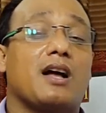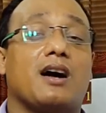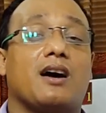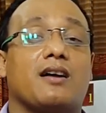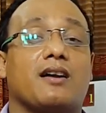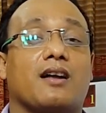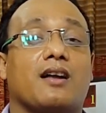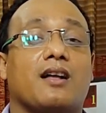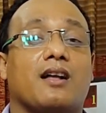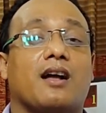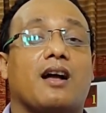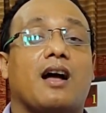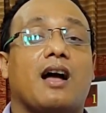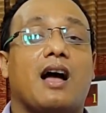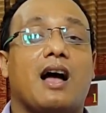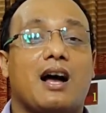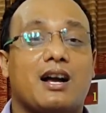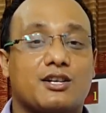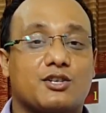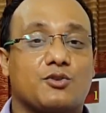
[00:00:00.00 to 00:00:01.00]
and
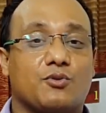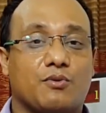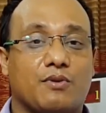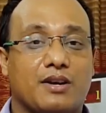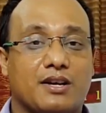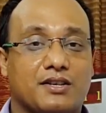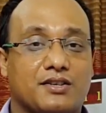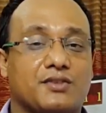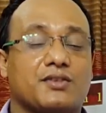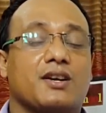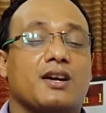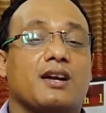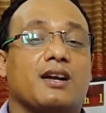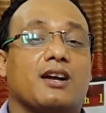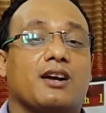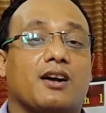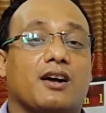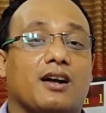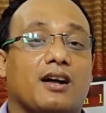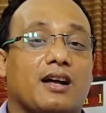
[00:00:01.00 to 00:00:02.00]
actress
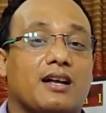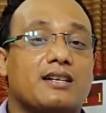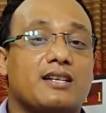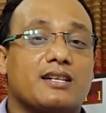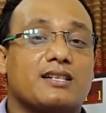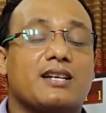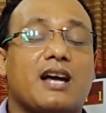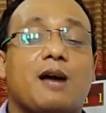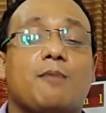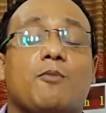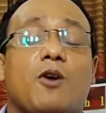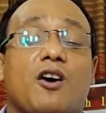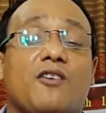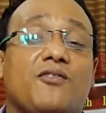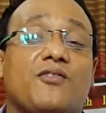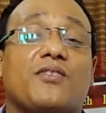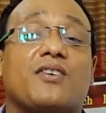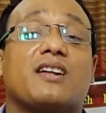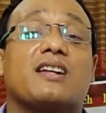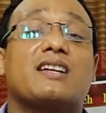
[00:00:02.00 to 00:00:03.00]
at the time
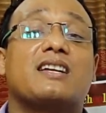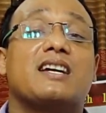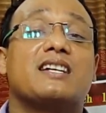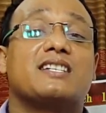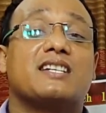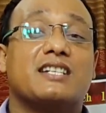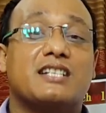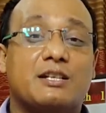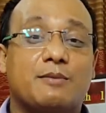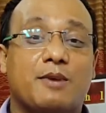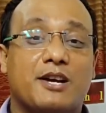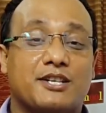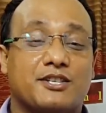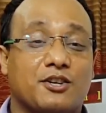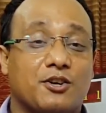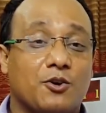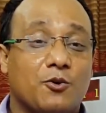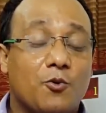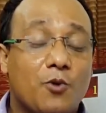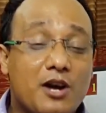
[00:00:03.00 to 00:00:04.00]
of getting
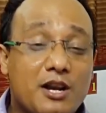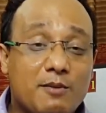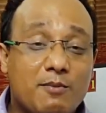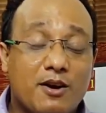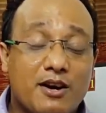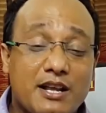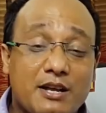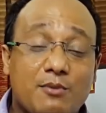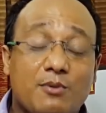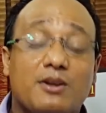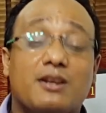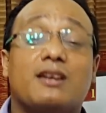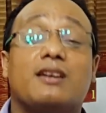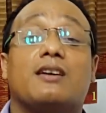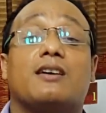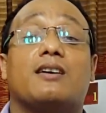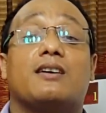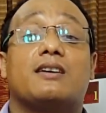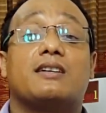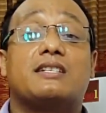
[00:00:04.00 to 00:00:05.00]
debate. Whenever you
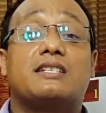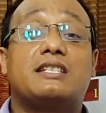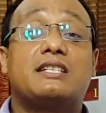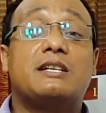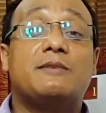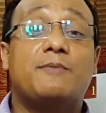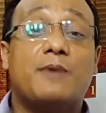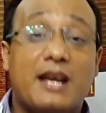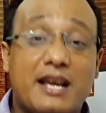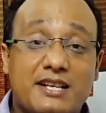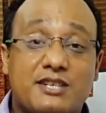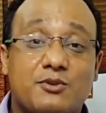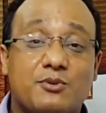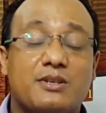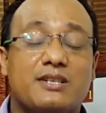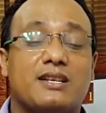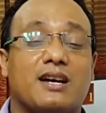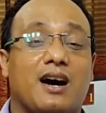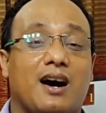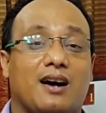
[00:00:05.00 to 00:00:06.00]
will debate
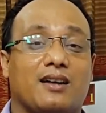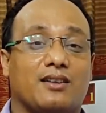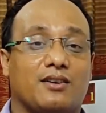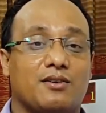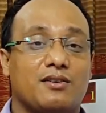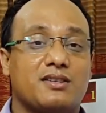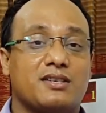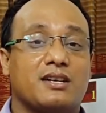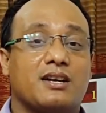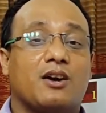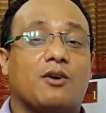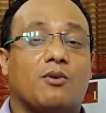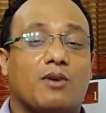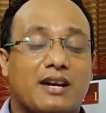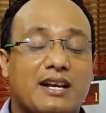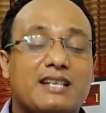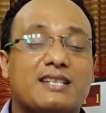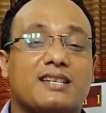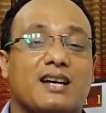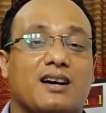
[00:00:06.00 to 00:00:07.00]
with others
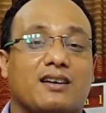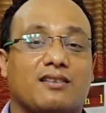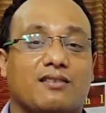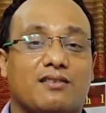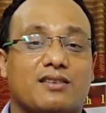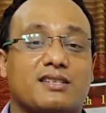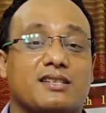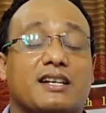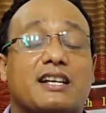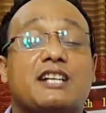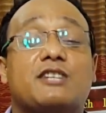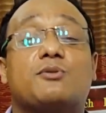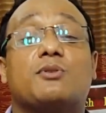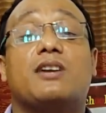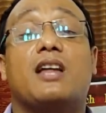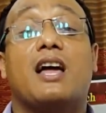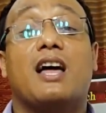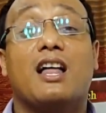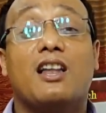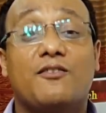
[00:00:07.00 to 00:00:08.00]
or is others, it
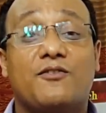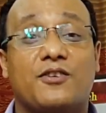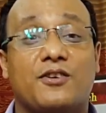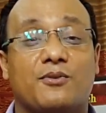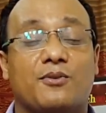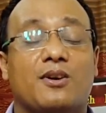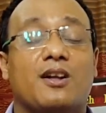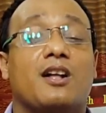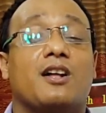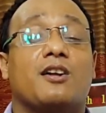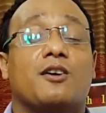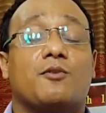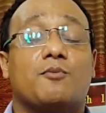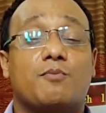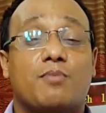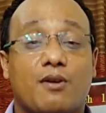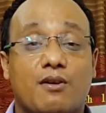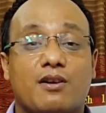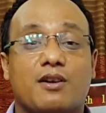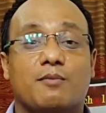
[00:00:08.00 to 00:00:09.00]
will help you
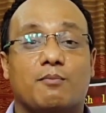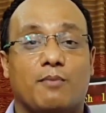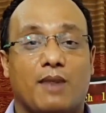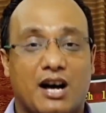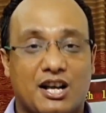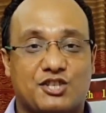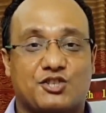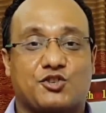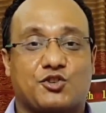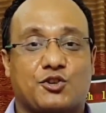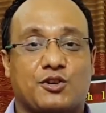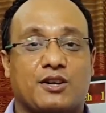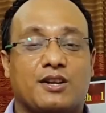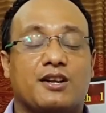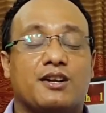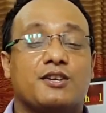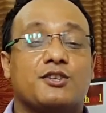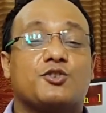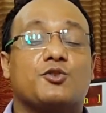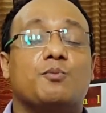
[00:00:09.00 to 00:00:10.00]
very much
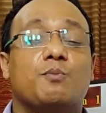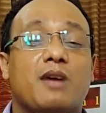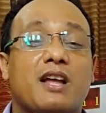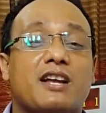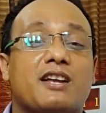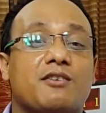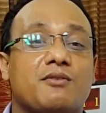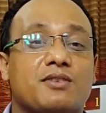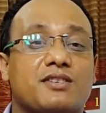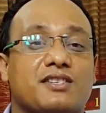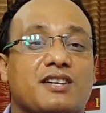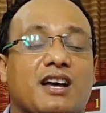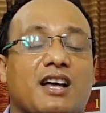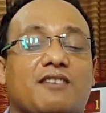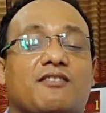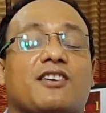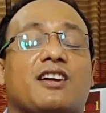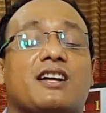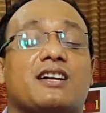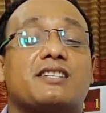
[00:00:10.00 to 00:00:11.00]
to make
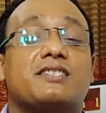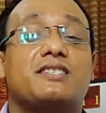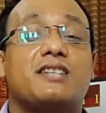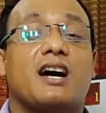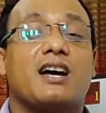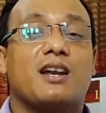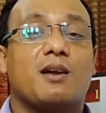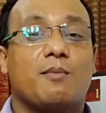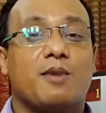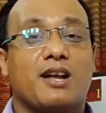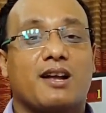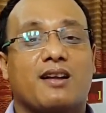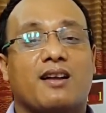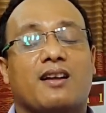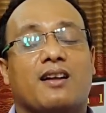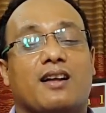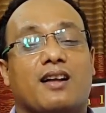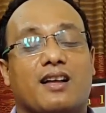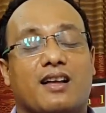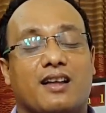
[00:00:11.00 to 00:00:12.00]
yourself dynamic
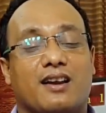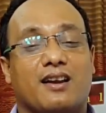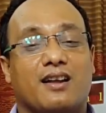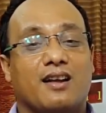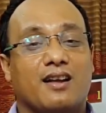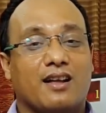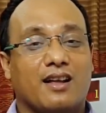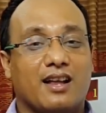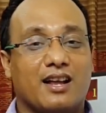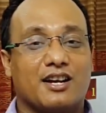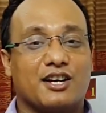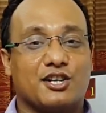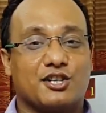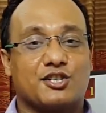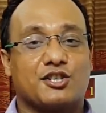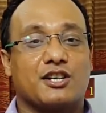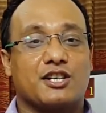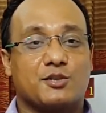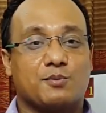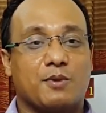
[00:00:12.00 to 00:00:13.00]
in
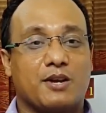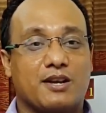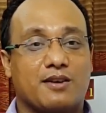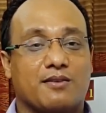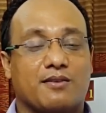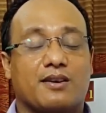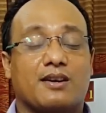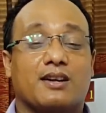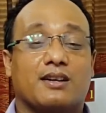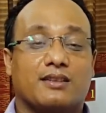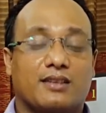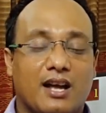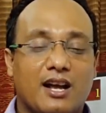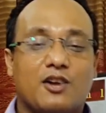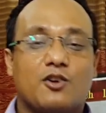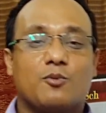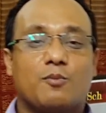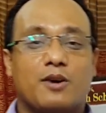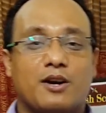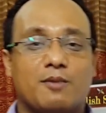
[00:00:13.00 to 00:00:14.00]
English speaker.
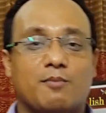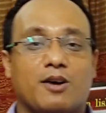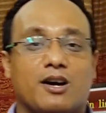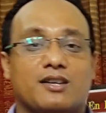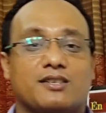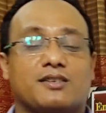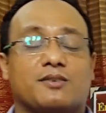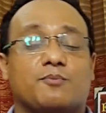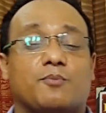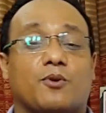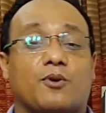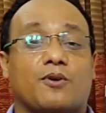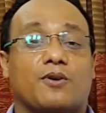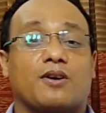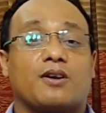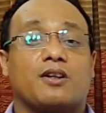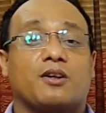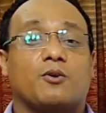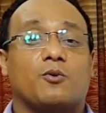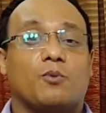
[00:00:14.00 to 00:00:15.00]
Thank you very much
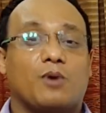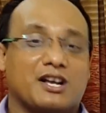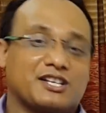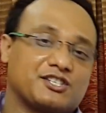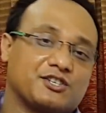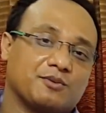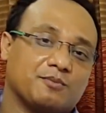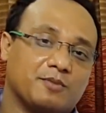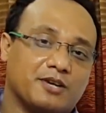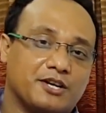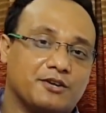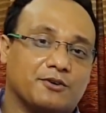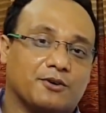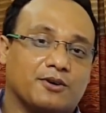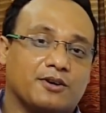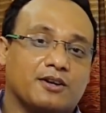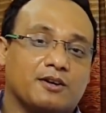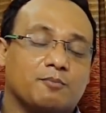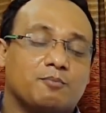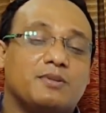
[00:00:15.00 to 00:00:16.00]
for watching
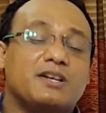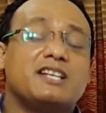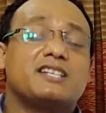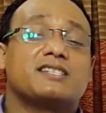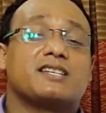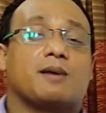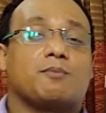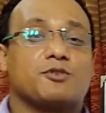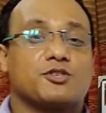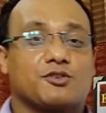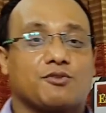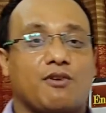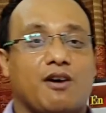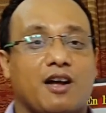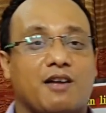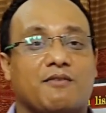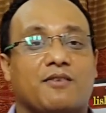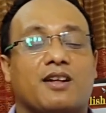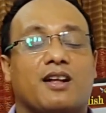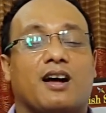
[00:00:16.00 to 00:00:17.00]
video. Please
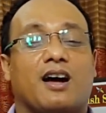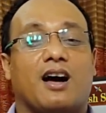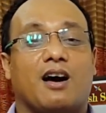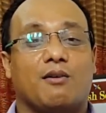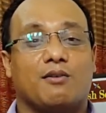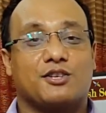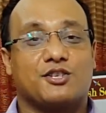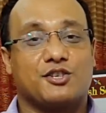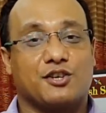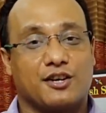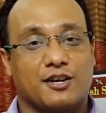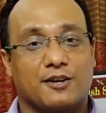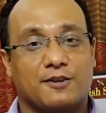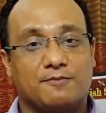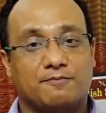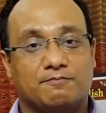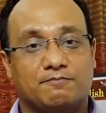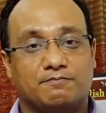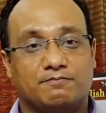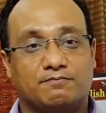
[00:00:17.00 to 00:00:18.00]
subscribe our channel.